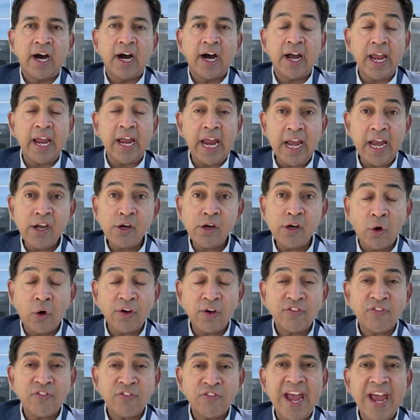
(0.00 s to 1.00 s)
In
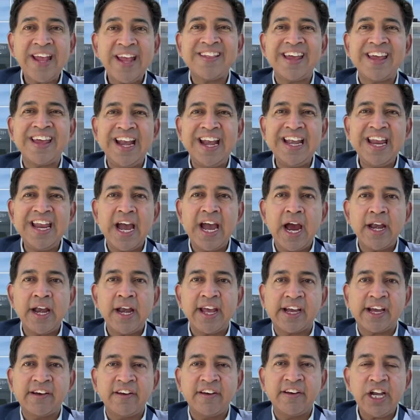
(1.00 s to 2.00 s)
good faith, India had
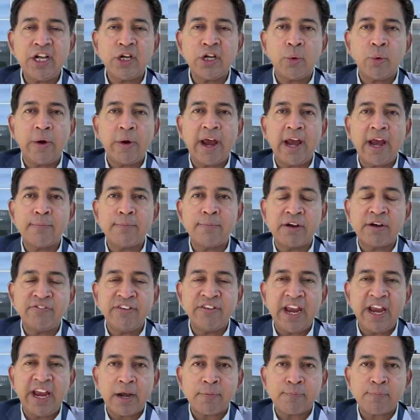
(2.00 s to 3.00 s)
agreed to it, but
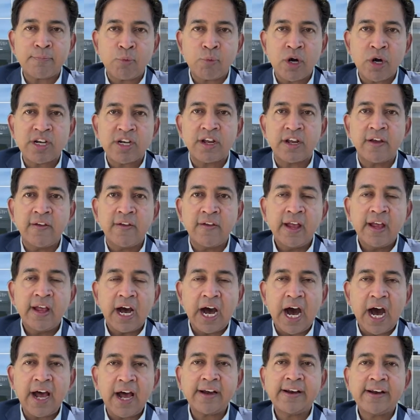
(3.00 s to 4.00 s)
we had put
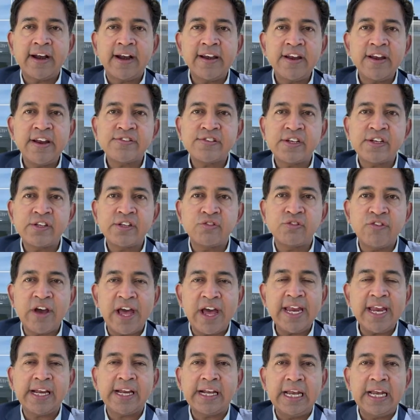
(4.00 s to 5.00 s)
our conditions
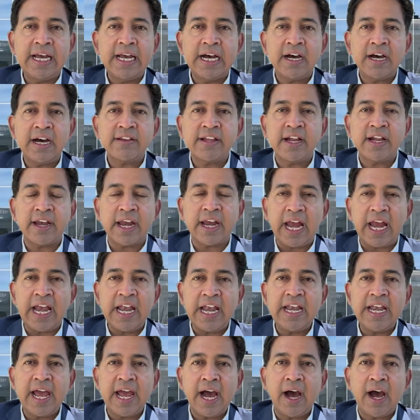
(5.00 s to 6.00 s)
very clear that
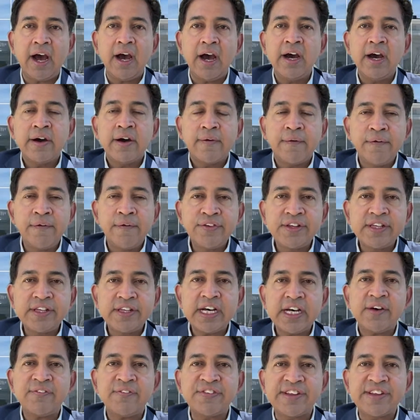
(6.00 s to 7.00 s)
India
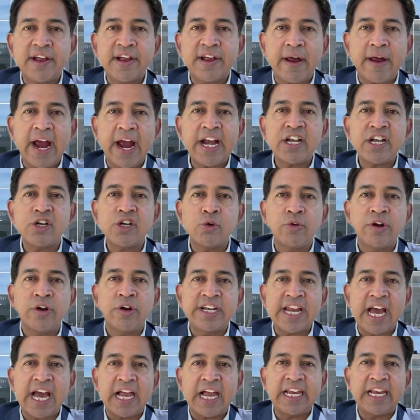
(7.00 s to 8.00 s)
reserves the right to
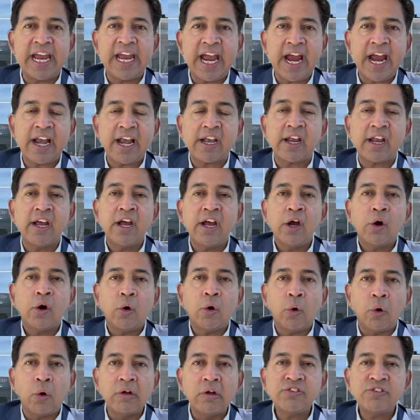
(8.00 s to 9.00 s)
retaliate.
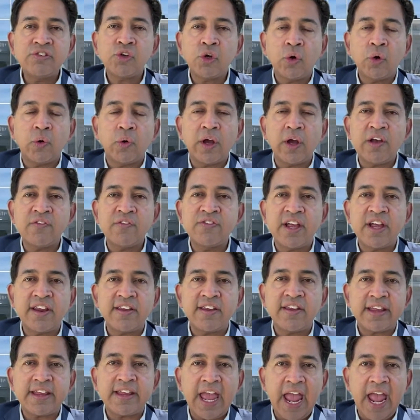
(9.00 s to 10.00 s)
Also, if there
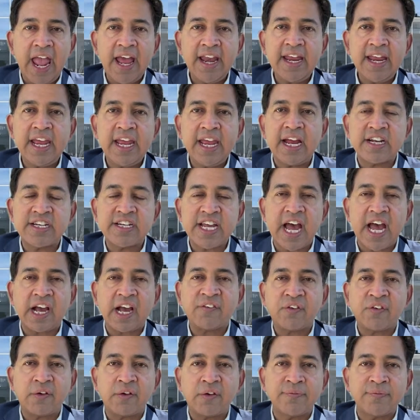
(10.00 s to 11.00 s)
is any attack
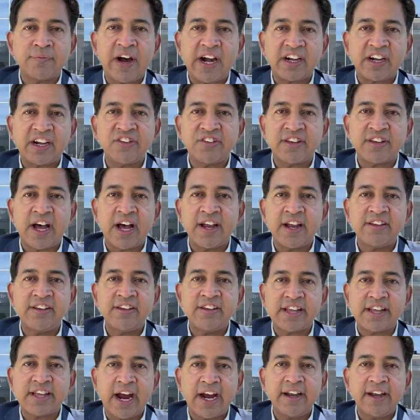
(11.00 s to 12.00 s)
from the Pakistani
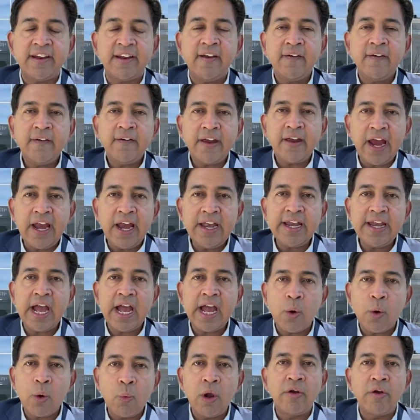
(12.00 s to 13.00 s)
side,
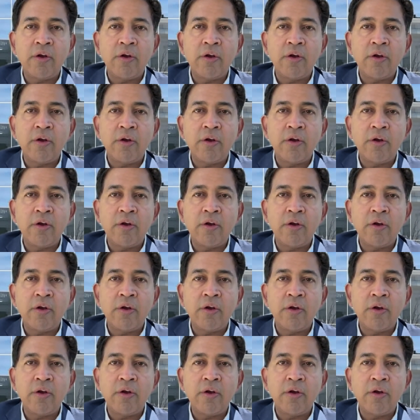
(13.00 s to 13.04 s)
India will